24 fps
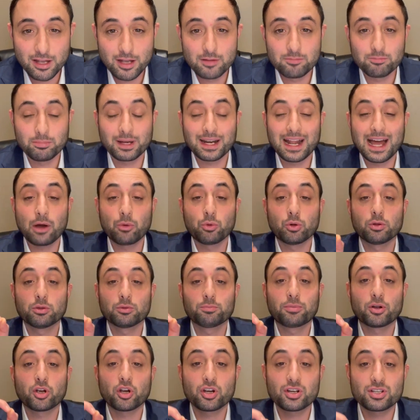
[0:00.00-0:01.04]
but I will
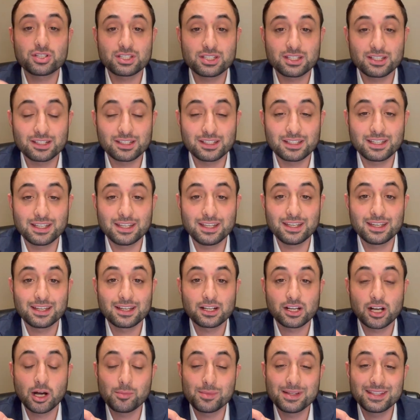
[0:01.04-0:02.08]
personally
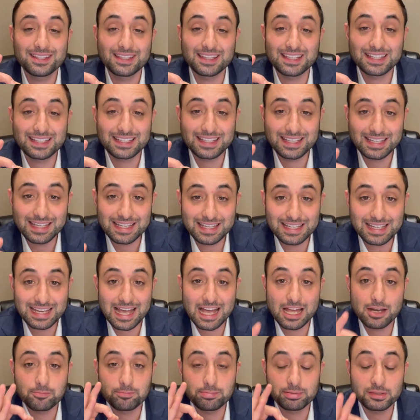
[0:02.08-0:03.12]
come into the king
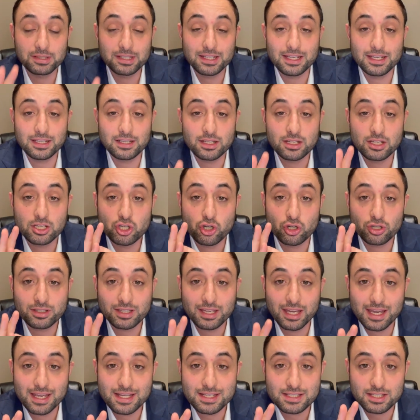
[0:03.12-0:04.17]
and plead your
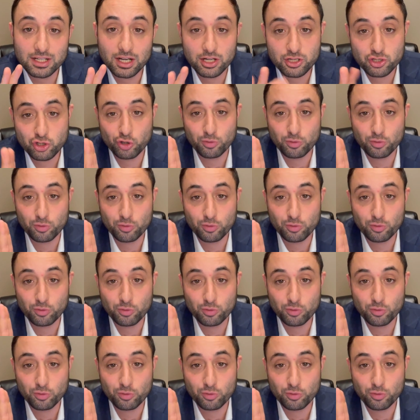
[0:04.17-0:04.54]
case on your